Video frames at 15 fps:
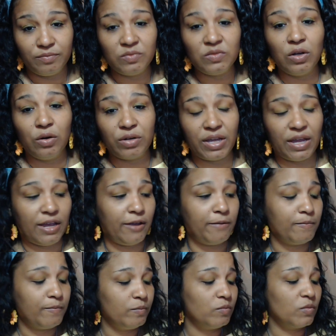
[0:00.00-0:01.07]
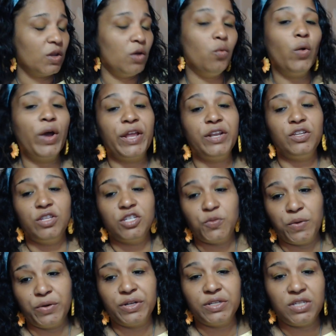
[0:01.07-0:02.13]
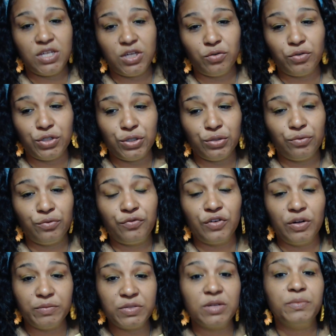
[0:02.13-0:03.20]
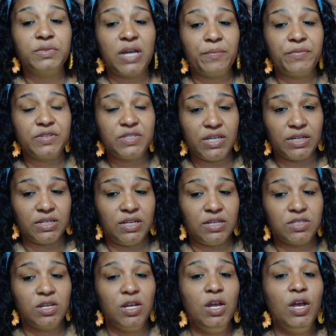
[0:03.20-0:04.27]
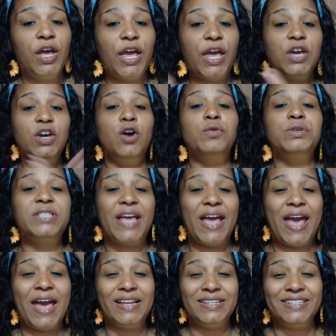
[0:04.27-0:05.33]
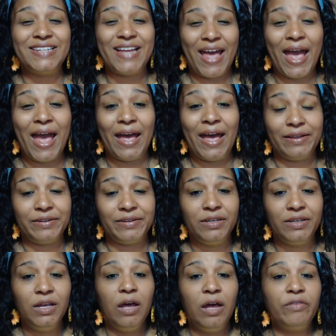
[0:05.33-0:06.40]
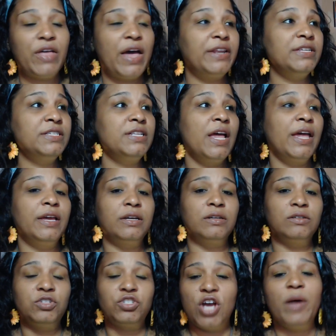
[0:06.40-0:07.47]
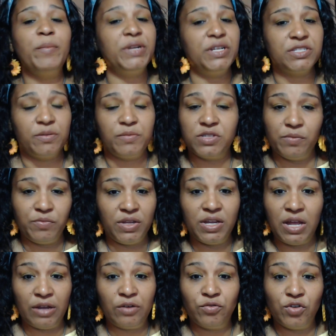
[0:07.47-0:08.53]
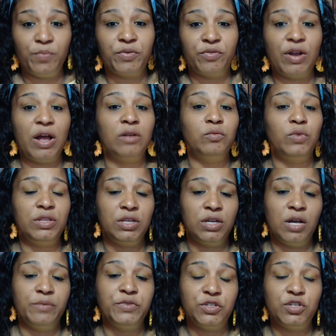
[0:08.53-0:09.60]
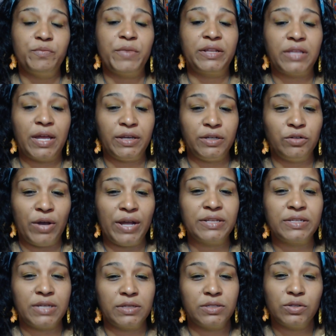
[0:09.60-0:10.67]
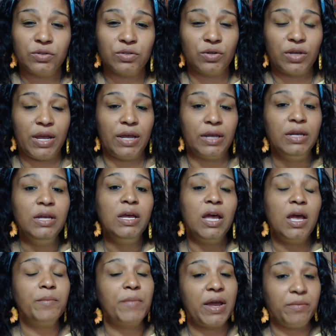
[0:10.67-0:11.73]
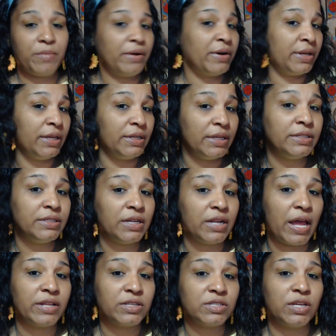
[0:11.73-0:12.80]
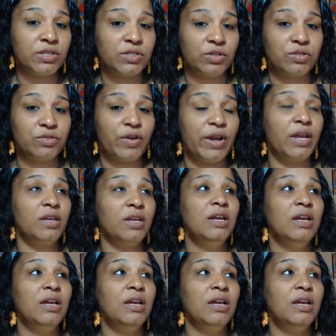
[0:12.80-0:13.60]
okay, when the spirits heal you from some type of sickness. It goes hand in hand. That is like shamanism, something I grew up around when it comes to my Taino ancestors, okay, and my American Indian ancestors, right?